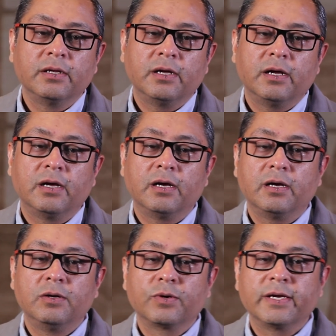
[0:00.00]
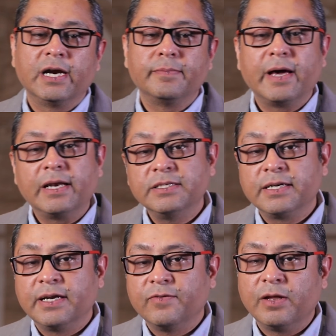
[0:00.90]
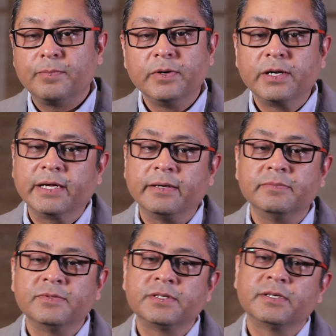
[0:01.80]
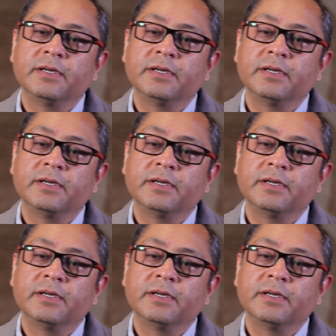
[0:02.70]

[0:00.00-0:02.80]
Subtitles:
looking at managing development teams,